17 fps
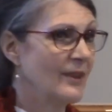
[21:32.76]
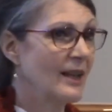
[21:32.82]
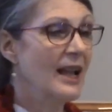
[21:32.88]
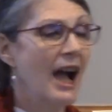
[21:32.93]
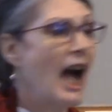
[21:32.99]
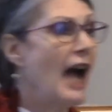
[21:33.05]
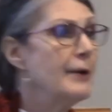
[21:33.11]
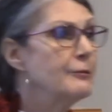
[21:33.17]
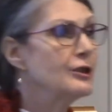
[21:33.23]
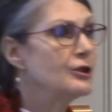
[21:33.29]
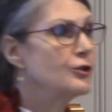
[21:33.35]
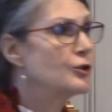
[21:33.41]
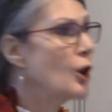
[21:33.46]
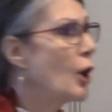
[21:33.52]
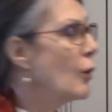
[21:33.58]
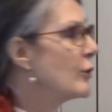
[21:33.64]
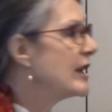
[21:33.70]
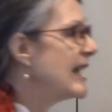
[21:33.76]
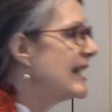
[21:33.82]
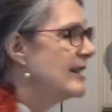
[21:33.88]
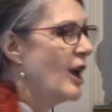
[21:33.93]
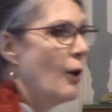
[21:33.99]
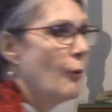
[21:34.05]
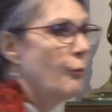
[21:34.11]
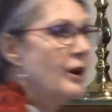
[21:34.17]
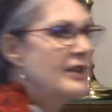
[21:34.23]
I was joking
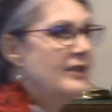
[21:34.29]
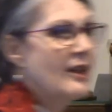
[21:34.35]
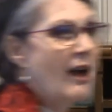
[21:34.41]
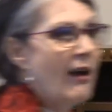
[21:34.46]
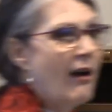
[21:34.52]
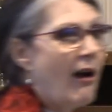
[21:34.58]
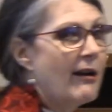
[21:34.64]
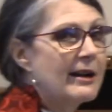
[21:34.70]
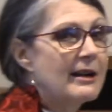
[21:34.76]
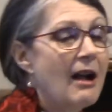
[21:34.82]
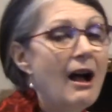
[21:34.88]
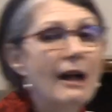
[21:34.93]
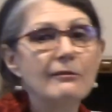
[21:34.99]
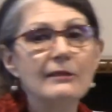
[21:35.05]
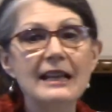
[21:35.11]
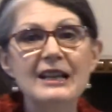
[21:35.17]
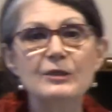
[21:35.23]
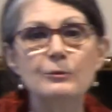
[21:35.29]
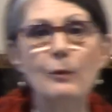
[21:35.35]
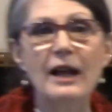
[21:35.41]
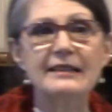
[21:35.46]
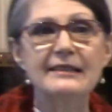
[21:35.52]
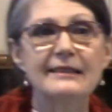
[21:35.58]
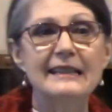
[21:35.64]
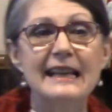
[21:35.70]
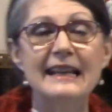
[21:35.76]
with our colleagues
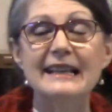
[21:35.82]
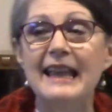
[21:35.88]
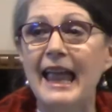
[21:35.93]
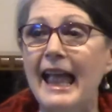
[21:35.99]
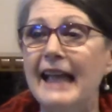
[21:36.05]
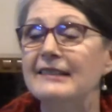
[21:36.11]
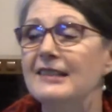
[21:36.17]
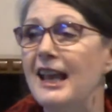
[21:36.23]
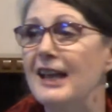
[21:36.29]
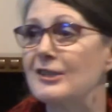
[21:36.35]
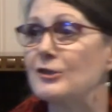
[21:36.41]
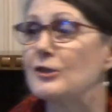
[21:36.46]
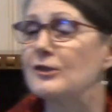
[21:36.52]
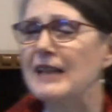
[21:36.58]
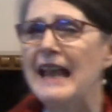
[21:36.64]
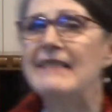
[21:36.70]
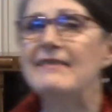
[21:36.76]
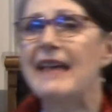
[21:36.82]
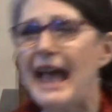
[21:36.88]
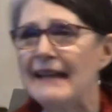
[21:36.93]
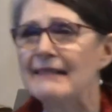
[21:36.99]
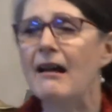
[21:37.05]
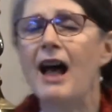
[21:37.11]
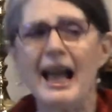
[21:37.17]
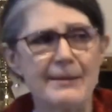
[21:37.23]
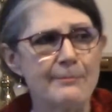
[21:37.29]
Wesley and Ken yesterday that
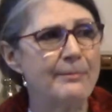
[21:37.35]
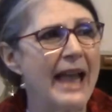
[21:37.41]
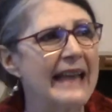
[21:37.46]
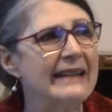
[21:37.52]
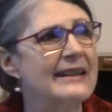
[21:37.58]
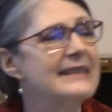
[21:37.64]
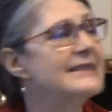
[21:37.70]
I bet